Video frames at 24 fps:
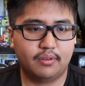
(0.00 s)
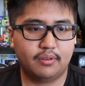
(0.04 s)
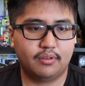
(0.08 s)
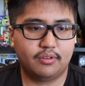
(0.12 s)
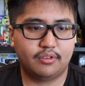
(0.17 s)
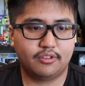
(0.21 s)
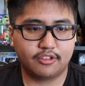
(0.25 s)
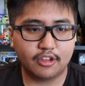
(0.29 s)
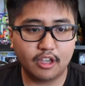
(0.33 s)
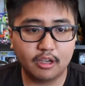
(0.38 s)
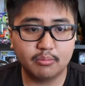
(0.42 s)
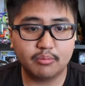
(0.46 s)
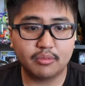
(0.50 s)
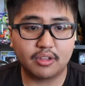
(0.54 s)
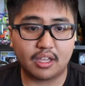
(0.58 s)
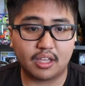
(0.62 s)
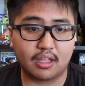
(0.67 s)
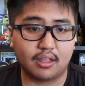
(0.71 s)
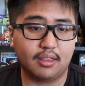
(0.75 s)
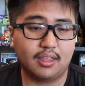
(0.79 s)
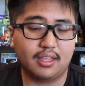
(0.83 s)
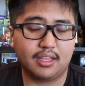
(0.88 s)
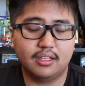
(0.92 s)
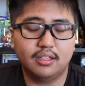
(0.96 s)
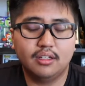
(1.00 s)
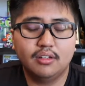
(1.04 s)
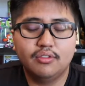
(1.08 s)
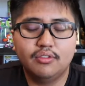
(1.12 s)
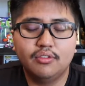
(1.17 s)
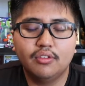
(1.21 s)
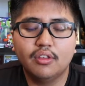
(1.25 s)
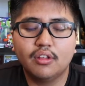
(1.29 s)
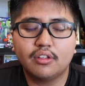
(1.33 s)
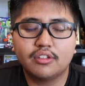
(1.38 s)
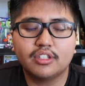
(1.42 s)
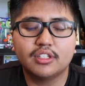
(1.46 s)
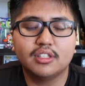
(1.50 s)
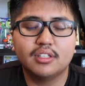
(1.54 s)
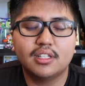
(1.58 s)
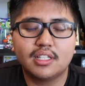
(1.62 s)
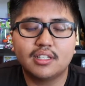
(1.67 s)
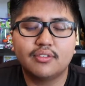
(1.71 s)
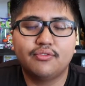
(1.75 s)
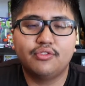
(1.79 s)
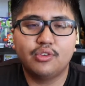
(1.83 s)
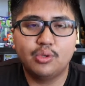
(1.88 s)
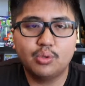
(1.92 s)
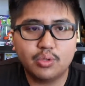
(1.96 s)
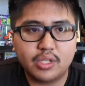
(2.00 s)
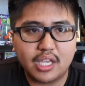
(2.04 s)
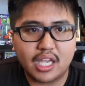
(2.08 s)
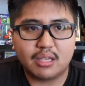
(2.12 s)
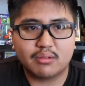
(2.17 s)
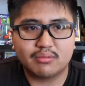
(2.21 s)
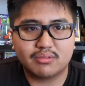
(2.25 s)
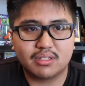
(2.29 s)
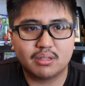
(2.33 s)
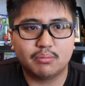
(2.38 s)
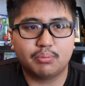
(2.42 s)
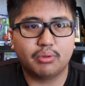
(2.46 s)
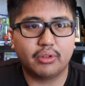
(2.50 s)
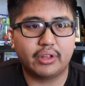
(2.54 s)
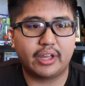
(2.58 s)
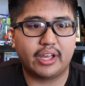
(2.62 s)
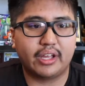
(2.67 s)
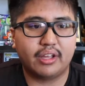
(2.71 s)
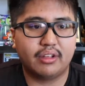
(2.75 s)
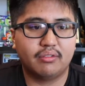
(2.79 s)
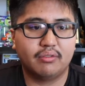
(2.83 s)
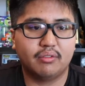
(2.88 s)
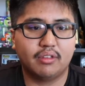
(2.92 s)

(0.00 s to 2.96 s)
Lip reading: some game, like a select few games to play,